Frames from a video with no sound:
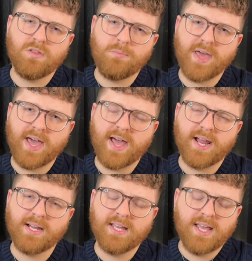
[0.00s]
the
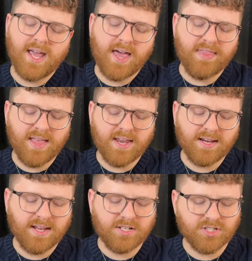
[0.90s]
bag, and
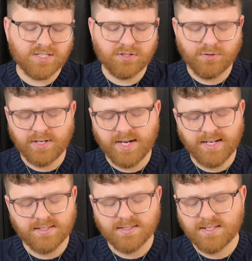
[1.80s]
then it just
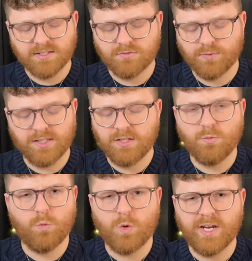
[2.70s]
creates this really
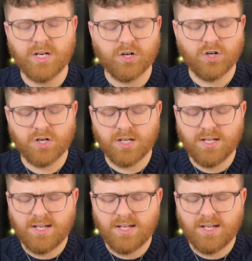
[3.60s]
weird